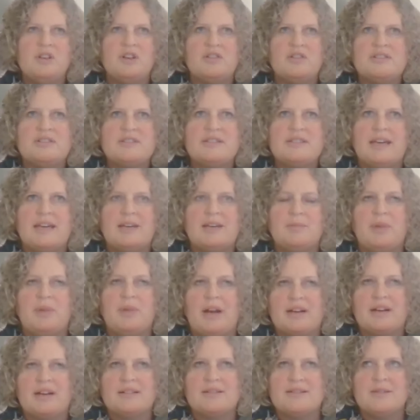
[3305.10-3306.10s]
standard
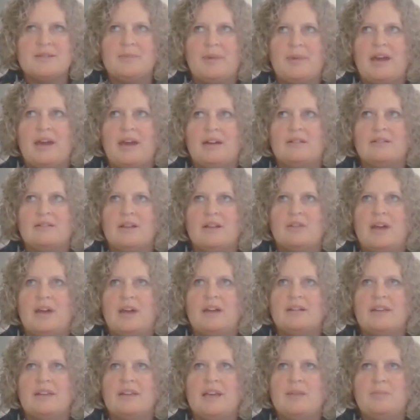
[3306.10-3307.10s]
practice
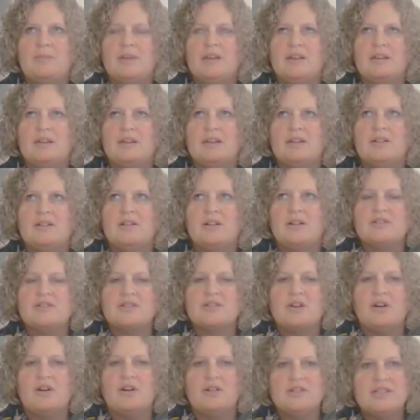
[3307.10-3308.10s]
around keeping in close
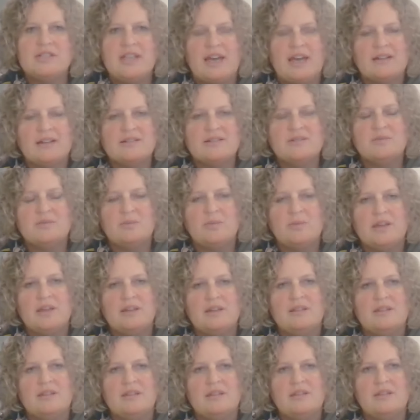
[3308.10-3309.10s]
contact
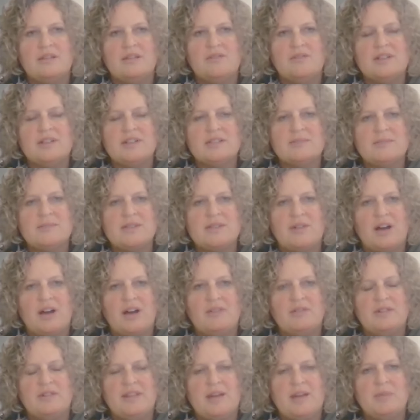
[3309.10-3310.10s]
with the victim
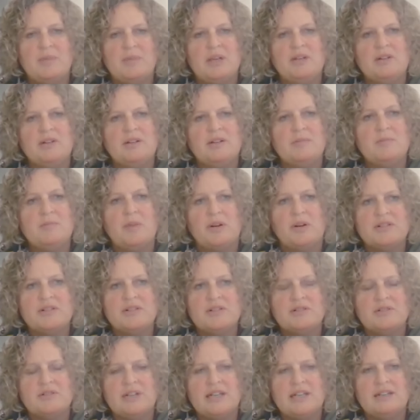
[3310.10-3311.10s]
survivor in that period and
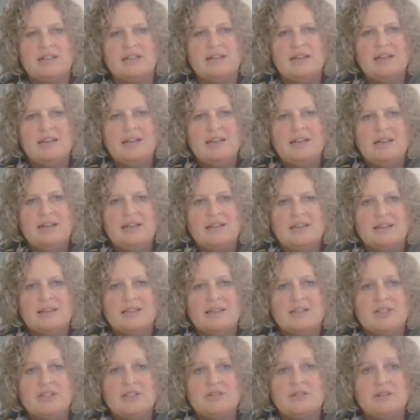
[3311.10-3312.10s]
monitoring
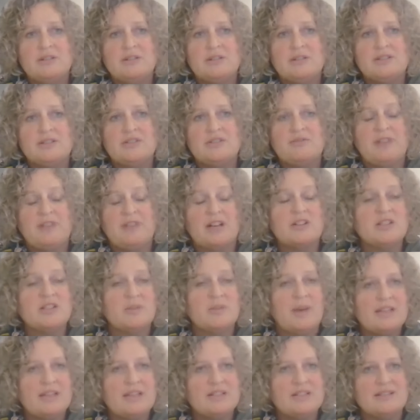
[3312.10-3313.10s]
the
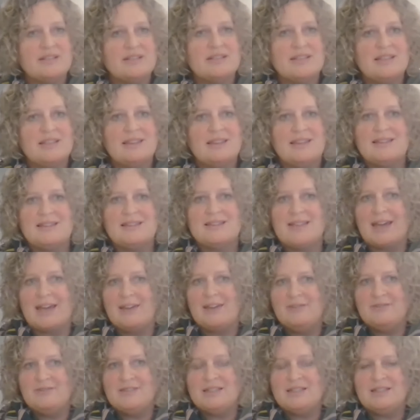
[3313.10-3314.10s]
fluctuations in their
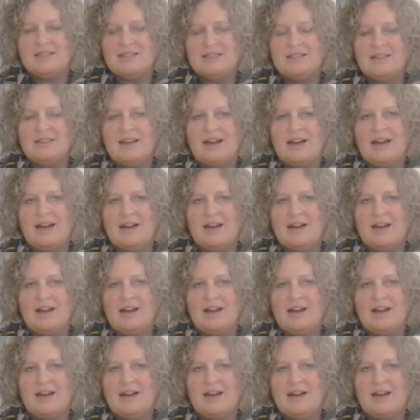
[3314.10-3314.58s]
safety